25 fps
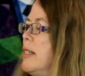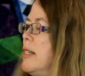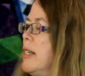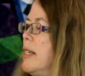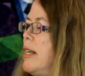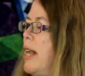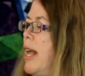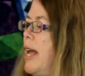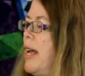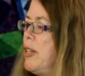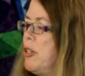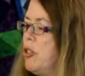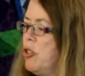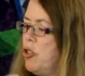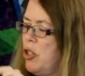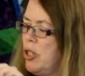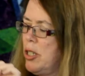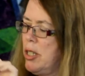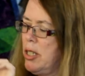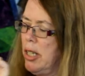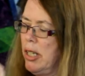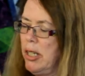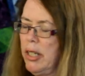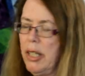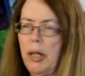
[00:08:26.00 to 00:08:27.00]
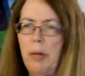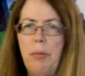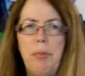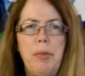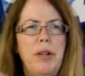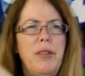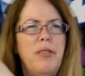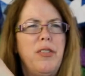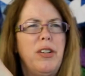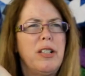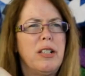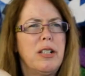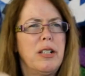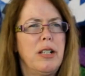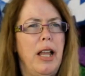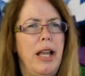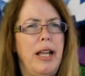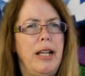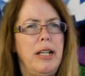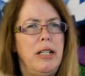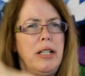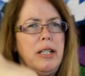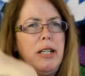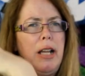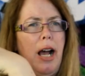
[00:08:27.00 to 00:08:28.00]
It has just a little bit of a
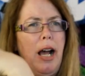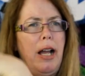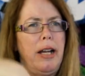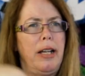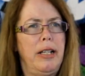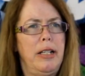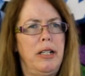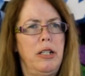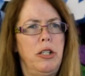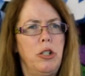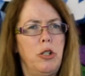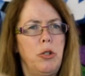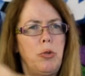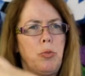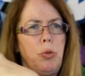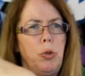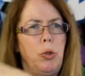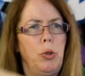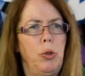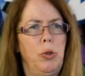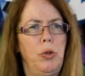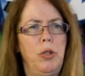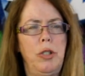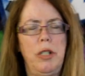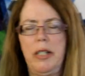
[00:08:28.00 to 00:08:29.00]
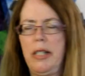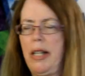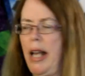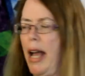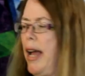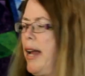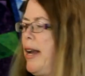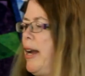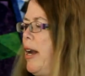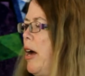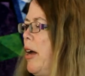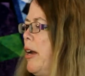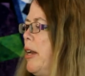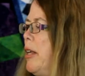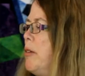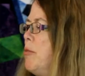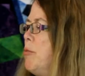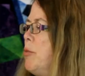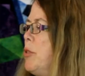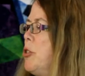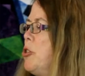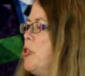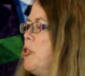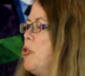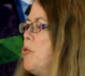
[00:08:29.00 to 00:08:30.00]
slight dotted swirl design on
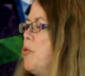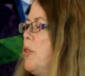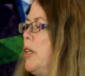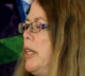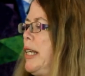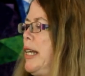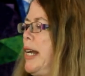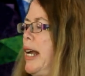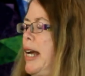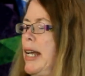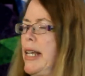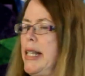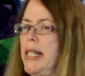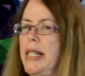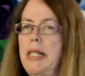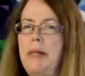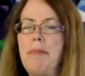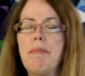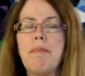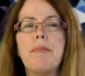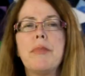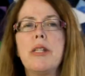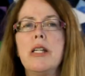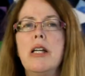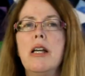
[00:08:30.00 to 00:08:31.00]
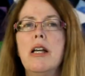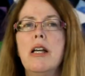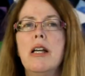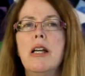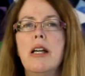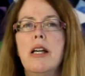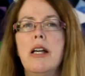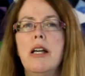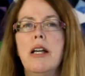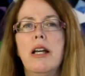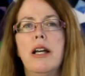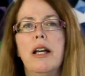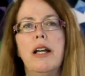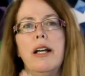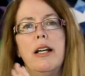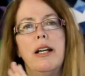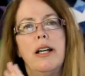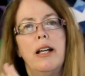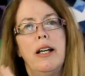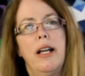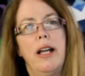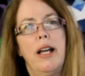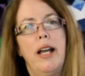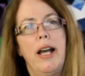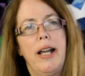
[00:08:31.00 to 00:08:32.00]
it, which is really nice.
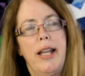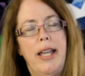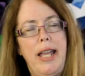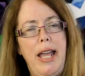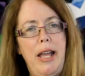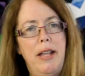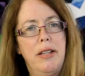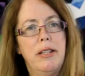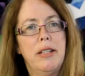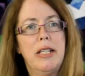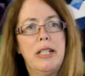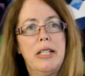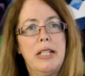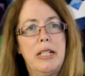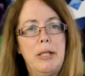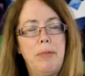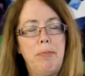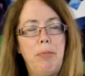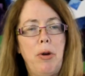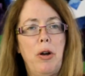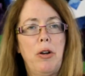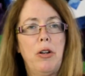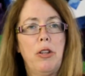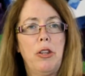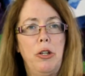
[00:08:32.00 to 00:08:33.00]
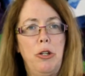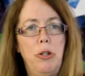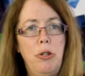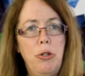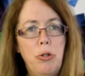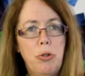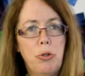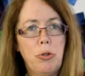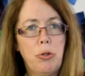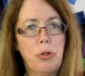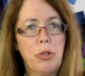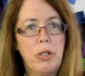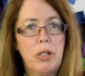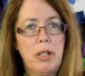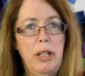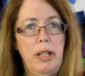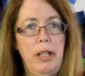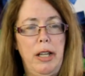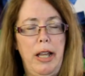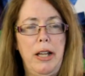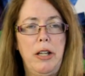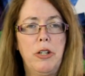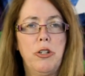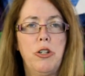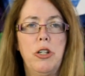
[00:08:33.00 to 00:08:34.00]
Again, this is part of the neutrals
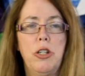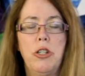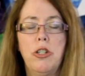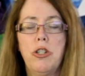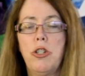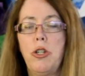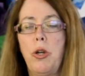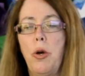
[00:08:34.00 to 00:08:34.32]
collection.